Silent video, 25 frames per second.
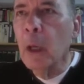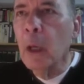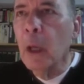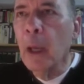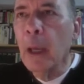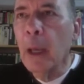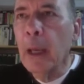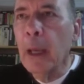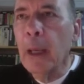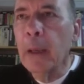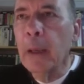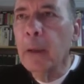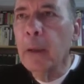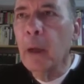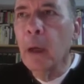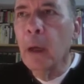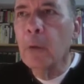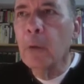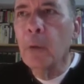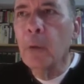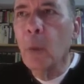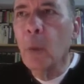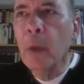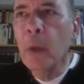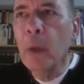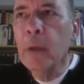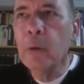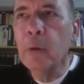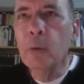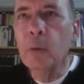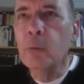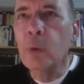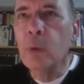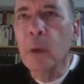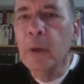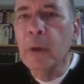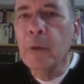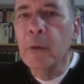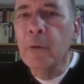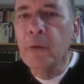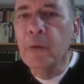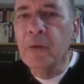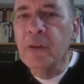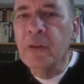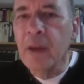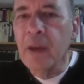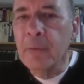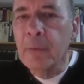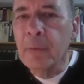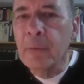and on the way you'd run into
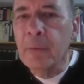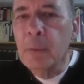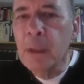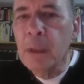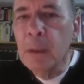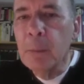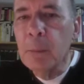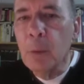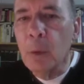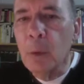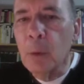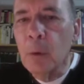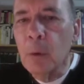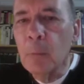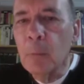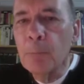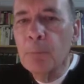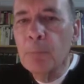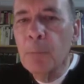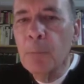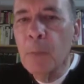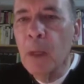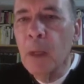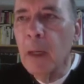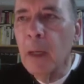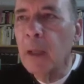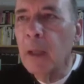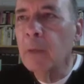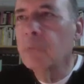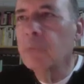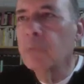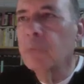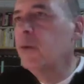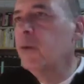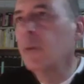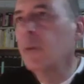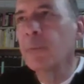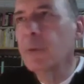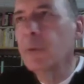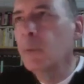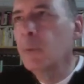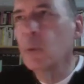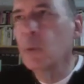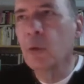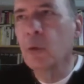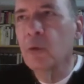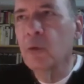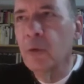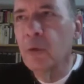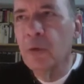7 people, and some of them were
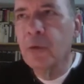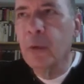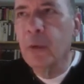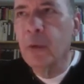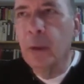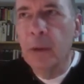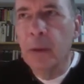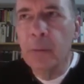just like